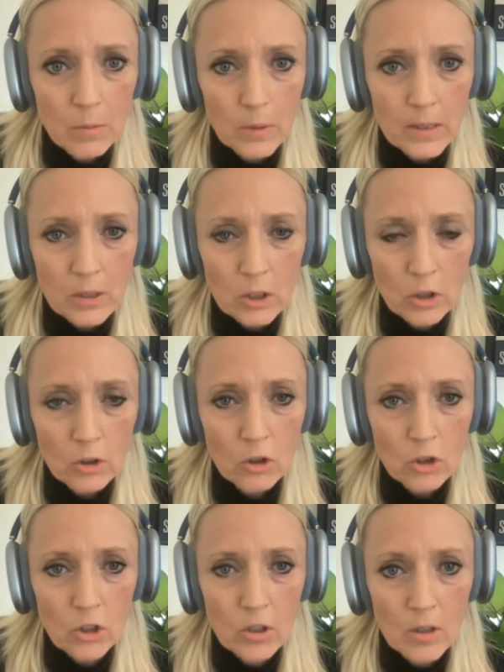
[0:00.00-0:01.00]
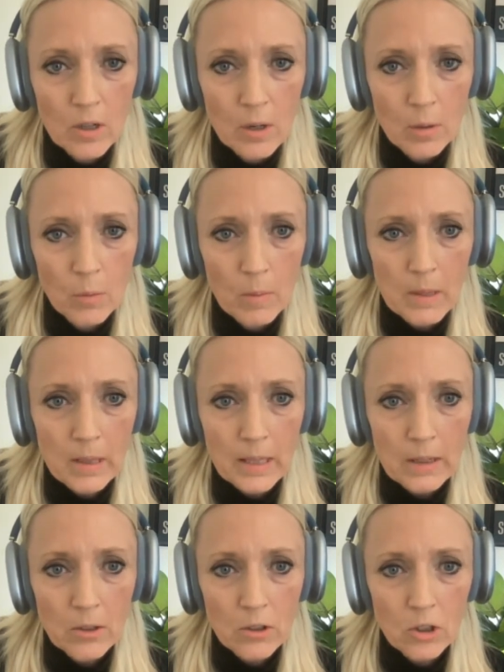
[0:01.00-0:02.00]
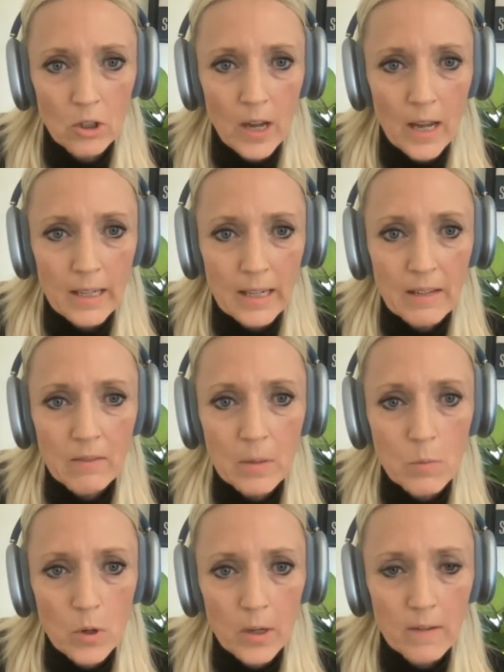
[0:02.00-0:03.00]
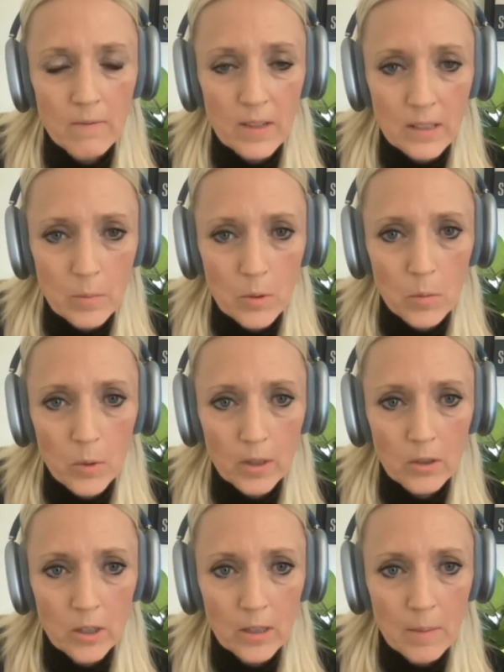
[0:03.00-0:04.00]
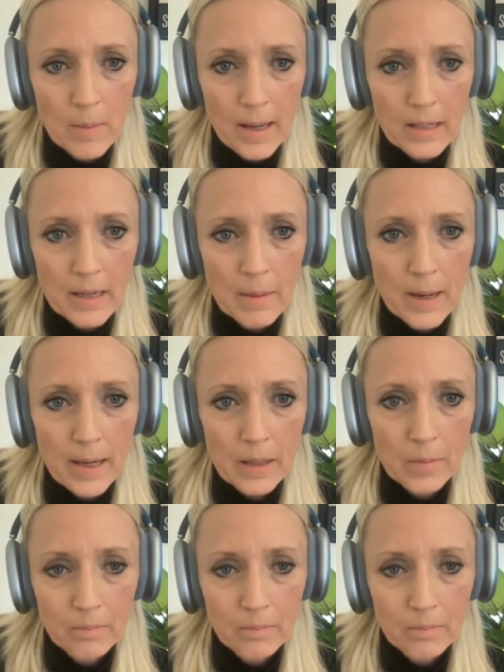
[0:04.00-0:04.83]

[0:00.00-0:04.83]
Research Women Leaders Took on Even More Invisible Work During the Pandemic.